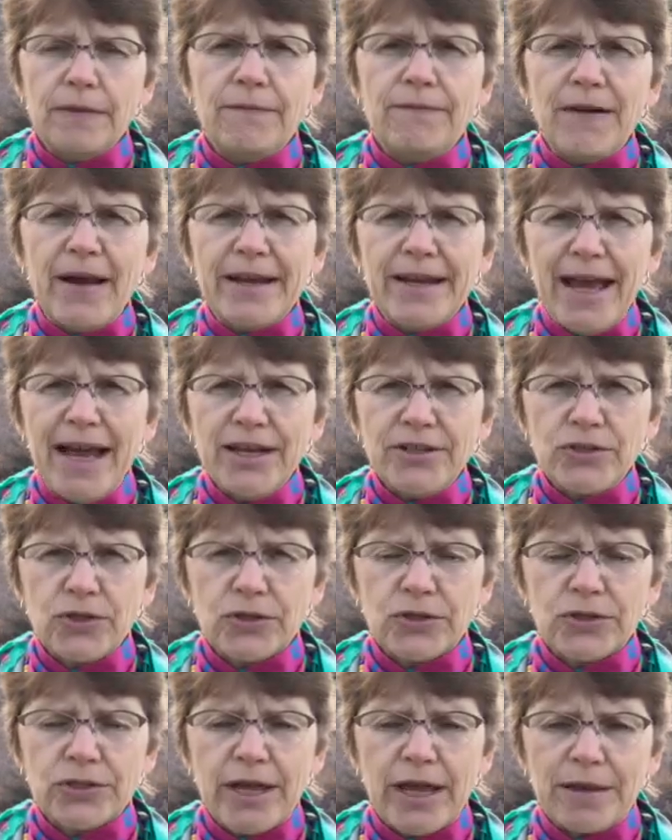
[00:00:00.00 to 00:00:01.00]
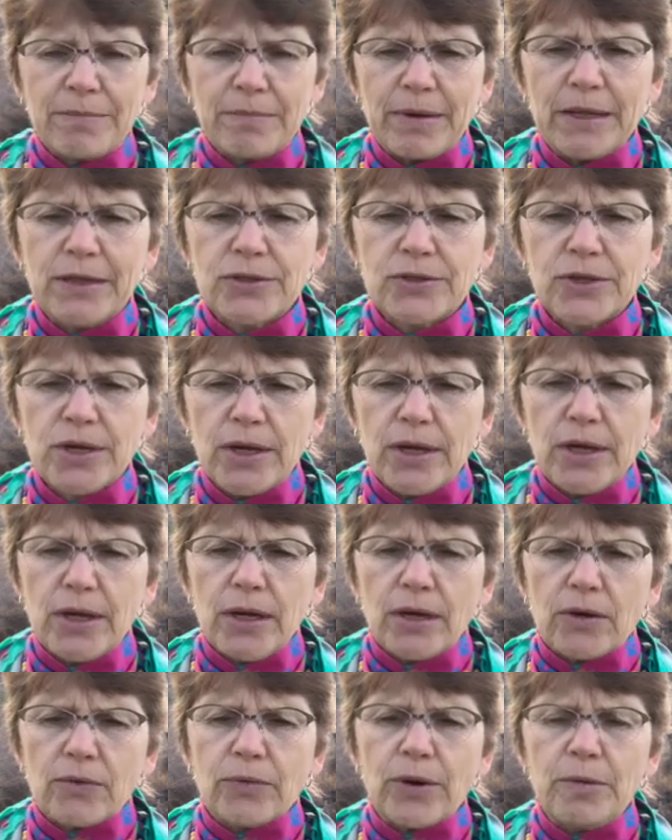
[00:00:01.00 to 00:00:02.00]
financial statements
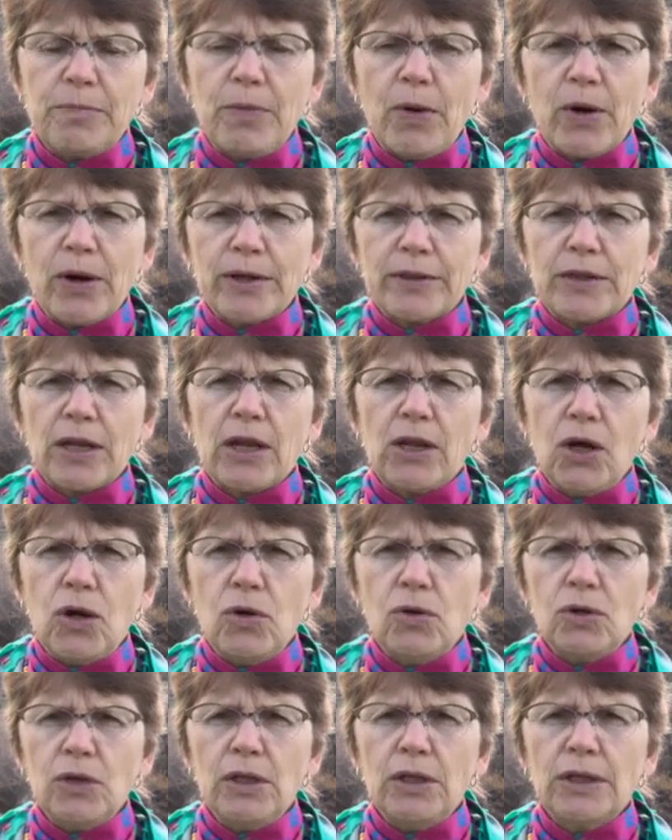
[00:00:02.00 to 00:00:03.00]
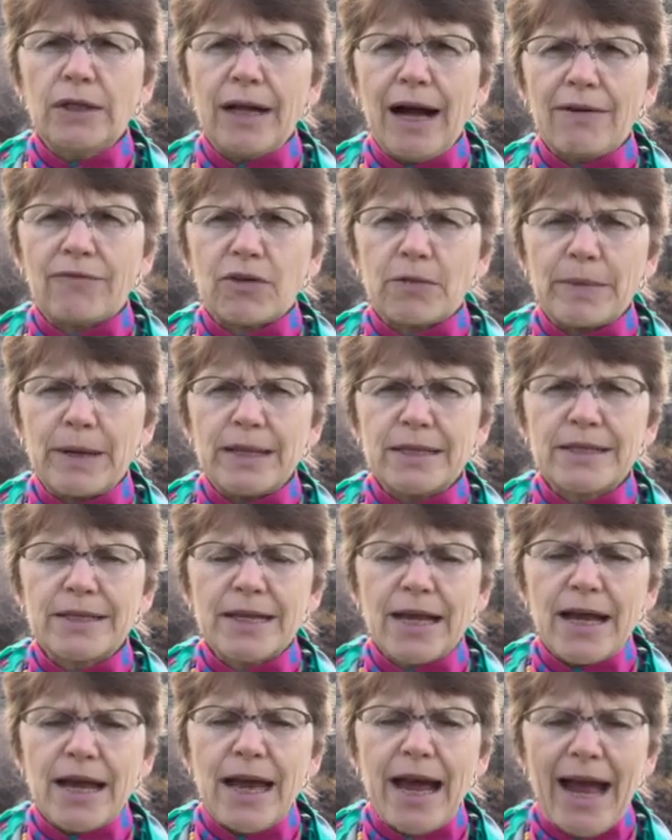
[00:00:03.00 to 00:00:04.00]
report the local government's
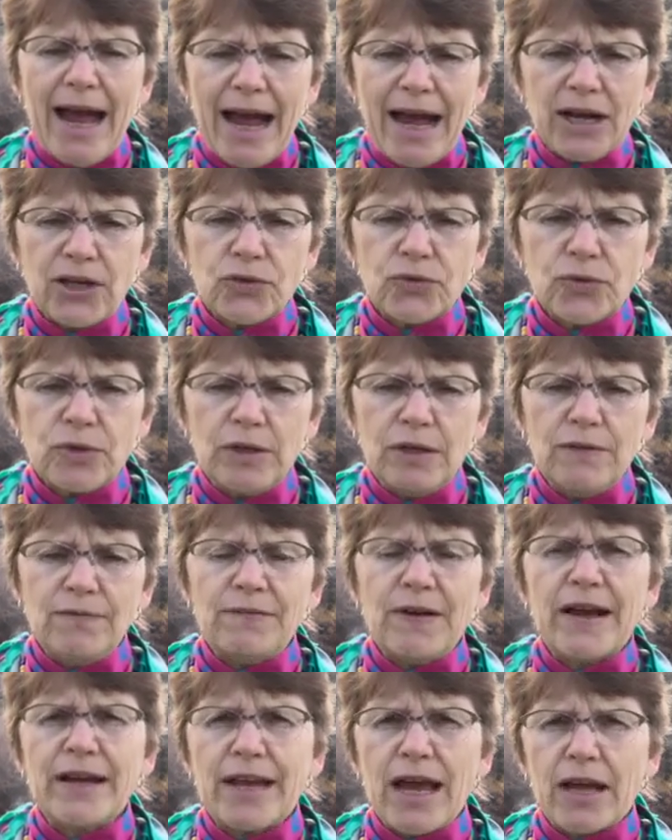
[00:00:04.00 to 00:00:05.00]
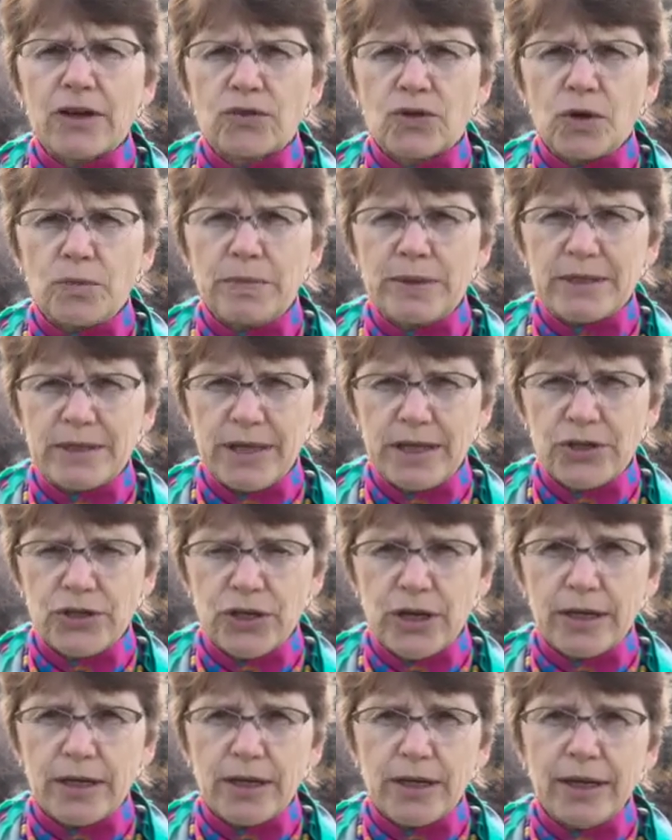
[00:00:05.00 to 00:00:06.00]
actual financial
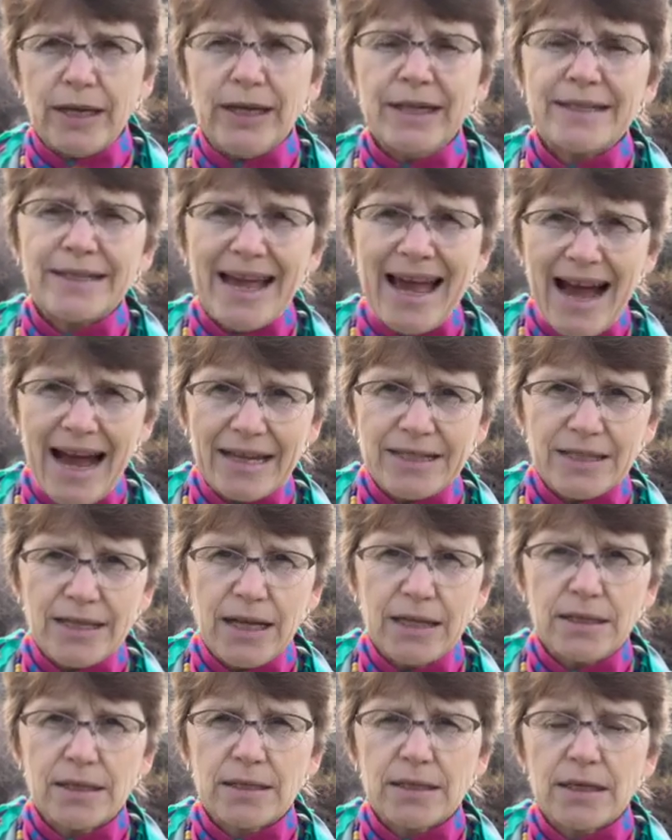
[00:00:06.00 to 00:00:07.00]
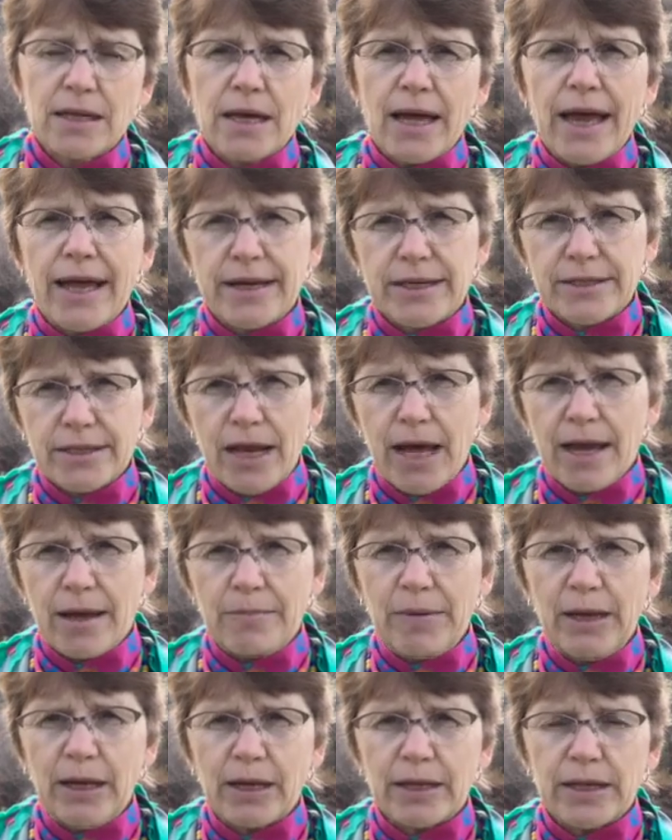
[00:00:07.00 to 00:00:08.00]
position, its assets and its
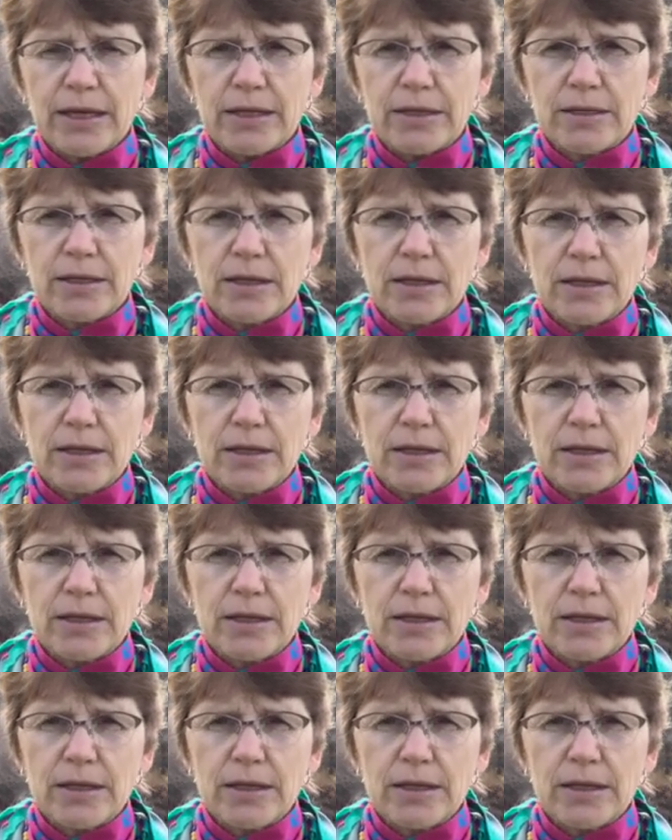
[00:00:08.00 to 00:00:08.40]
liabilities,